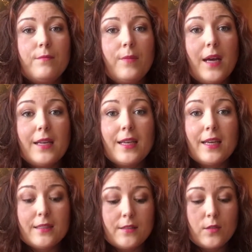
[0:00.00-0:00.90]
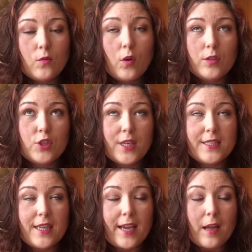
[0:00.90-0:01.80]
Poundland, or should I
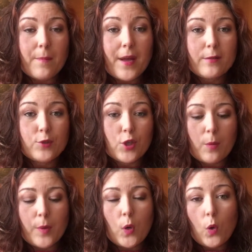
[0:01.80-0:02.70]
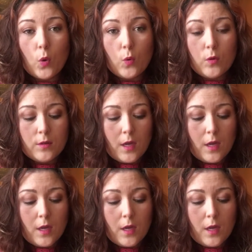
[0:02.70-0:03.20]
say Pound Shop haul.